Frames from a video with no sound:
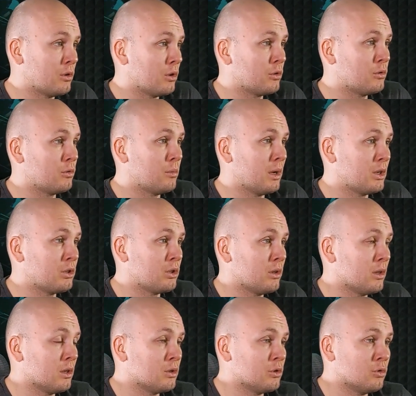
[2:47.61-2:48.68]
not to mention
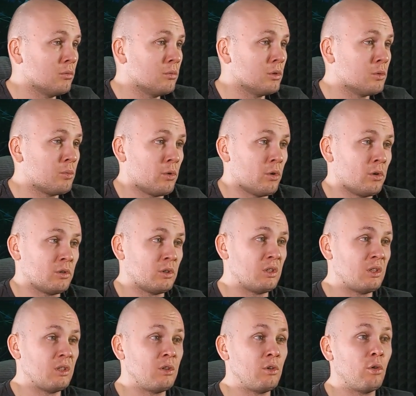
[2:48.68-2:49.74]
that Zoom is
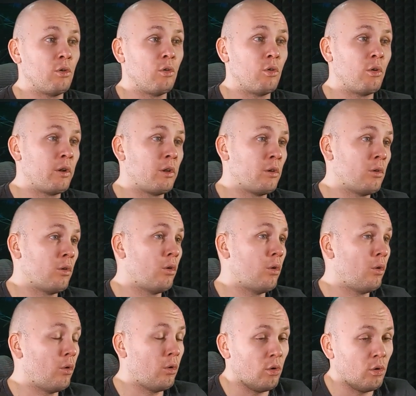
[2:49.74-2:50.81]
processing your audio
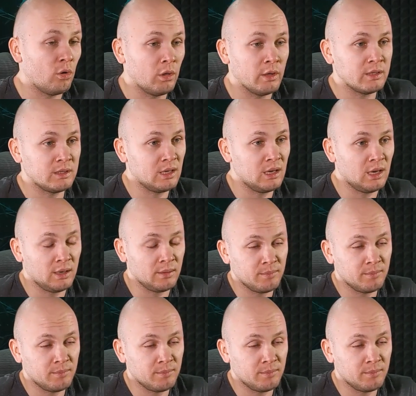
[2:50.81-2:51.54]
all the time.